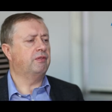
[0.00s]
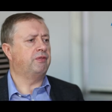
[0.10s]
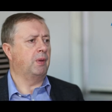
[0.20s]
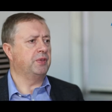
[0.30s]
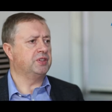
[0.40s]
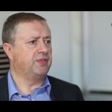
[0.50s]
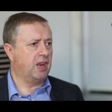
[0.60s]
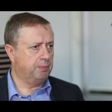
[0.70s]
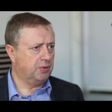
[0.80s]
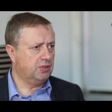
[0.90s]
from the
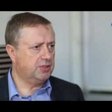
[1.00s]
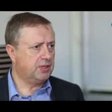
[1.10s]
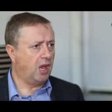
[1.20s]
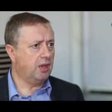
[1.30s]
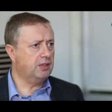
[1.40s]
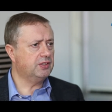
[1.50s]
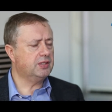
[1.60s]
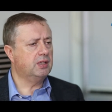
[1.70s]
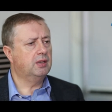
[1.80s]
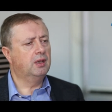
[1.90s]
developer's
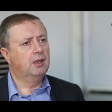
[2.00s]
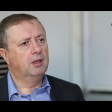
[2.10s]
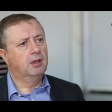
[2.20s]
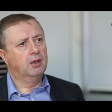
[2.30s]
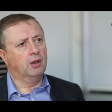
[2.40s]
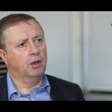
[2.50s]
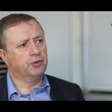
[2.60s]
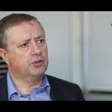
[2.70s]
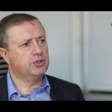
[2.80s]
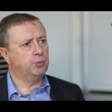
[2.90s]
eyes.
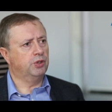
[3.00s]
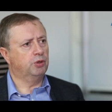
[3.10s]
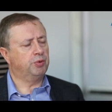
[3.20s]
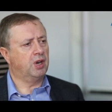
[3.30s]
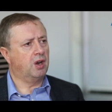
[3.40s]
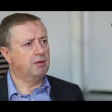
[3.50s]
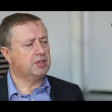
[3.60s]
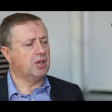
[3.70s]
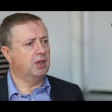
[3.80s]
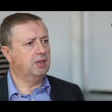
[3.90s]
Others will
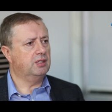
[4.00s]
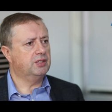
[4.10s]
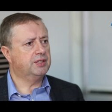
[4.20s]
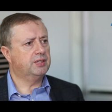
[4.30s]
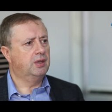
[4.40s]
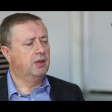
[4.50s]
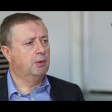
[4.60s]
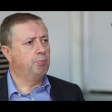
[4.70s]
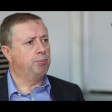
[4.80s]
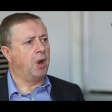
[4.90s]
prioritize
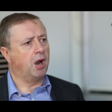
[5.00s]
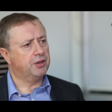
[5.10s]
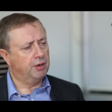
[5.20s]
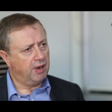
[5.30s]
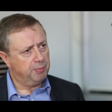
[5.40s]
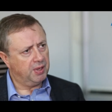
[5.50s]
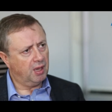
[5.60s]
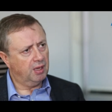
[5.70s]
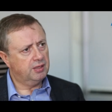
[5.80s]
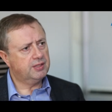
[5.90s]
partner
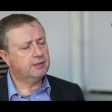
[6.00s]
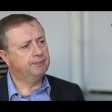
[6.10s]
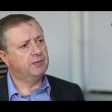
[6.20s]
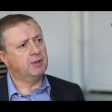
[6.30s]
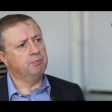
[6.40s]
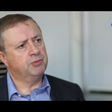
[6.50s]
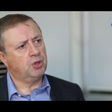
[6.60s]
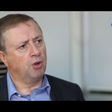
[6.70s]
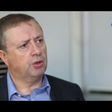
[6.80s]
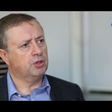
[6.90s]
APIs,
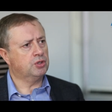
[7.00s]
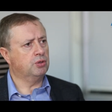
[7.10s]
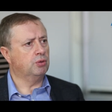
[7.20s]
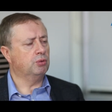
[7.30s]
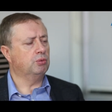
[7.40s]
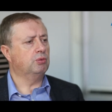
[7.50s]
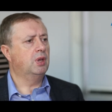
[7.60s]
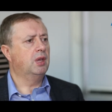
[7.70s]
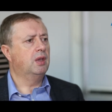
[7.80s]
talking to